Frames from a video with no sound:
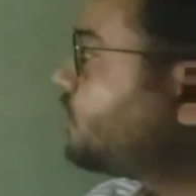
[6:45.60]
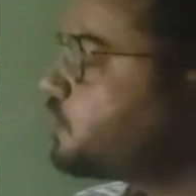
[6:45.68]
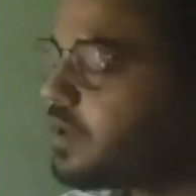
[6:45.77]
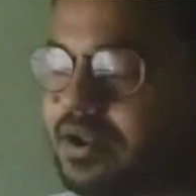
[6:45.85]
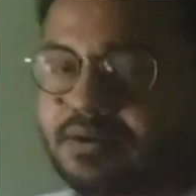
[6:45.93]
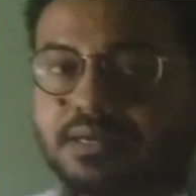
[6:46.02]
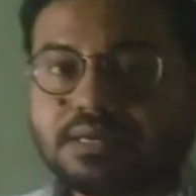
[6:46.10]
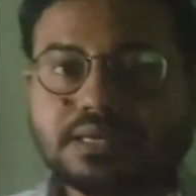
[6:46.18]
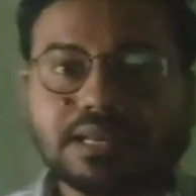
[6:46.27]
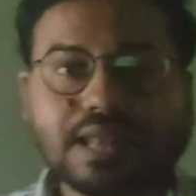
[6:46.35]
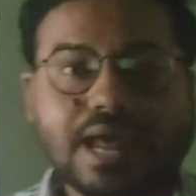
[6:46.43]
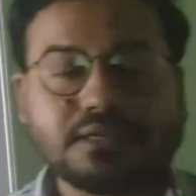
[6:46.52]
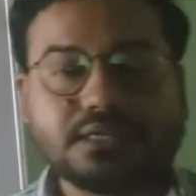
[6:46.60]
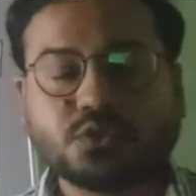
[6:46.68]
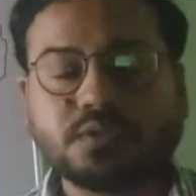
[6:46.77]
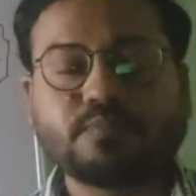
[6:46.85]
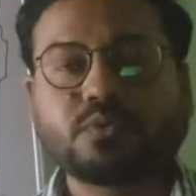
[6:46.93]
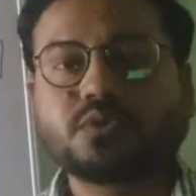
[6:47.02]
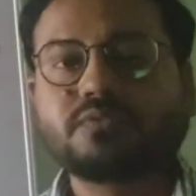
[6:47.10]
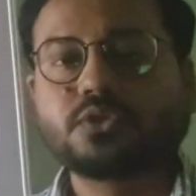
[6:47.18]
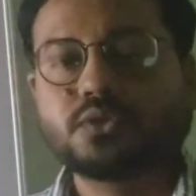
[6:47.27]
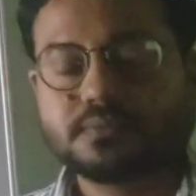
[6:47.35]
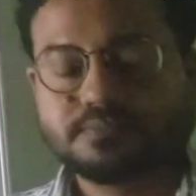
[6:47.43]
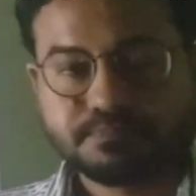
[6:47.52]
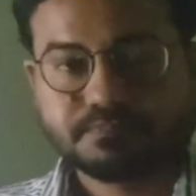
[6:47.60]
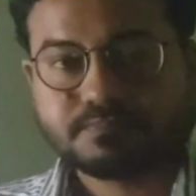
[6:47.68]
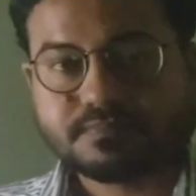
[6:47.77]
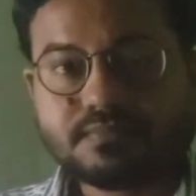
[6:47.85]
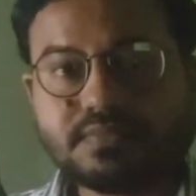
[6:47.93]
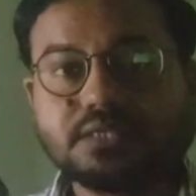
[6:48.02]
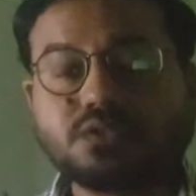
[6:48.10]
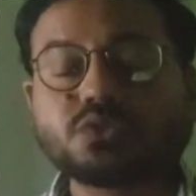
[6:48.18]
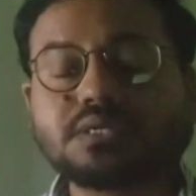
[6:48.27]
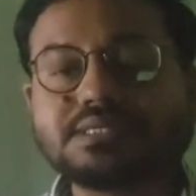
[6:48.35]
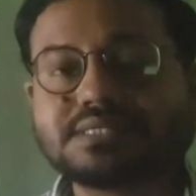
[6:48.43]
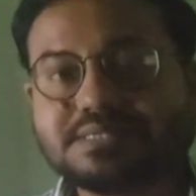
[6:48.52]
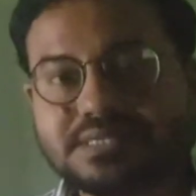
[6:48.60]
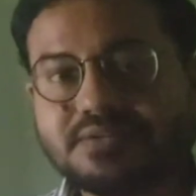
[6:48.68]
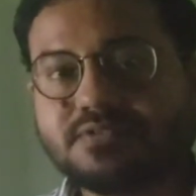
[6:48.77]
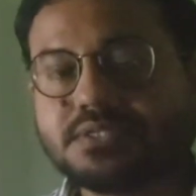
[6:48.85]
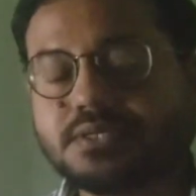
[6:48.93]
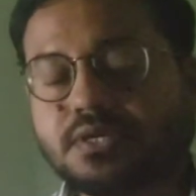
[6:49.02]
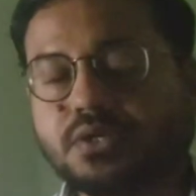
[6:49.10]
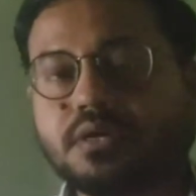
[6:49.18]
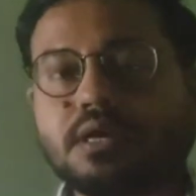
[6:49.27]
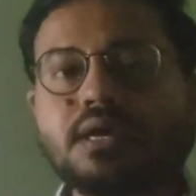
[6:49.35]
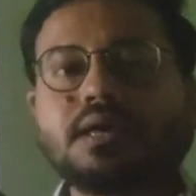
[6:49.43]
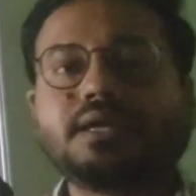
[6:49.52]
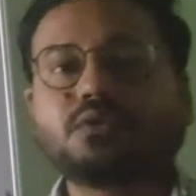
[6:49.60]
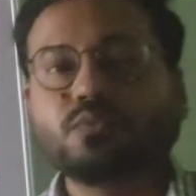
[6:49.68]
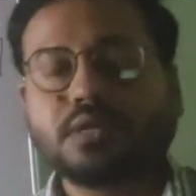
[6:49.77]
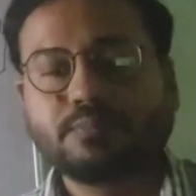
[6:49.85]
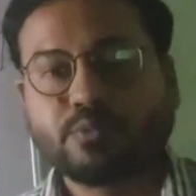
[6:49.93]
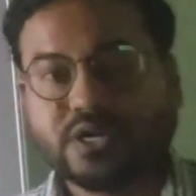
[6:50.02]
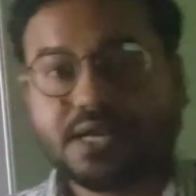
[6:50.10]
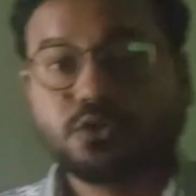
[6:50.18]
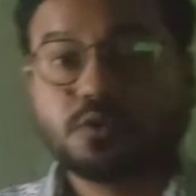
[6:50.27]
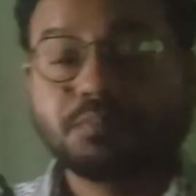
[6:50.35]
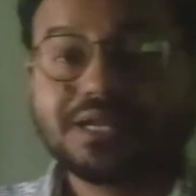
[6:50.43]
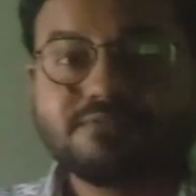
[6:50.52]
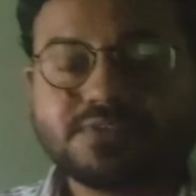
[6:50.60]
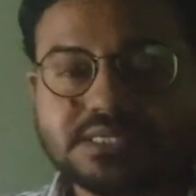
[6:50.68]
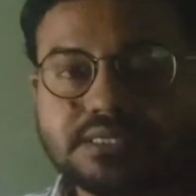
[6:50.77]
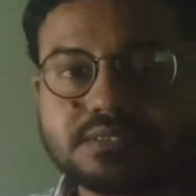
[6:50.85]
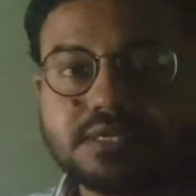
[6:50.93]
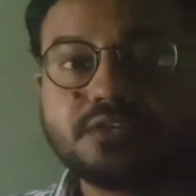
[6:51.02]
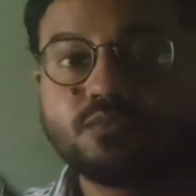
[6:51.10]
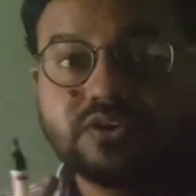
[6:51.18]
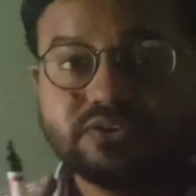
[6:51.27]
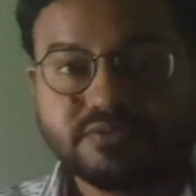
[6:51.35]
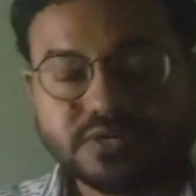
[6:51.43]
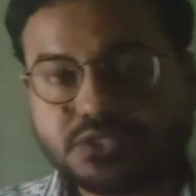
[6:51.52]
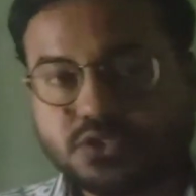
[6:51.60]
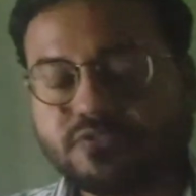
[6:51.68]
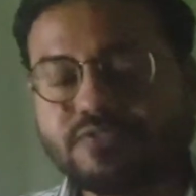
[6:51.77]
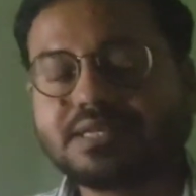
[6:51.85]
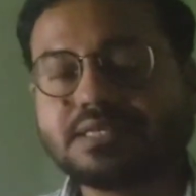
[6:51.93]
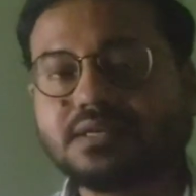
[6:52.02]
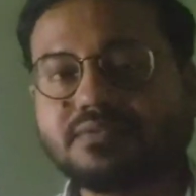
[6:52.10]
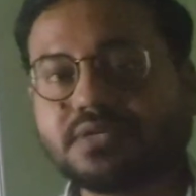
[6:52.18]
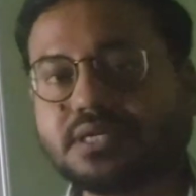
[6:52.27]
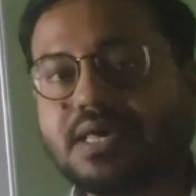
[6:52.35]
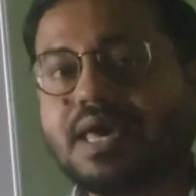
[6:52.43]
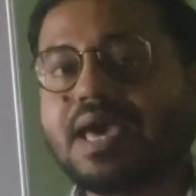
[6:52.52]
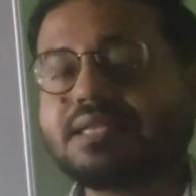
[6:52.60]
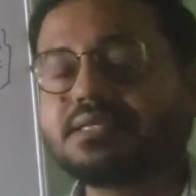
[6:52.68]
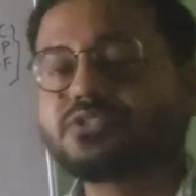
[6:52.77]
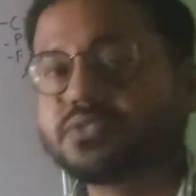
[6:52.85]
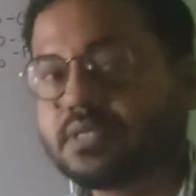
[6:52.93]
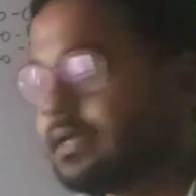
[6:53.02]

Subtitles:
you are likely to improve your insulin sensitivity. It will protect your blood vessels, it will reverse your fatty liver, and it's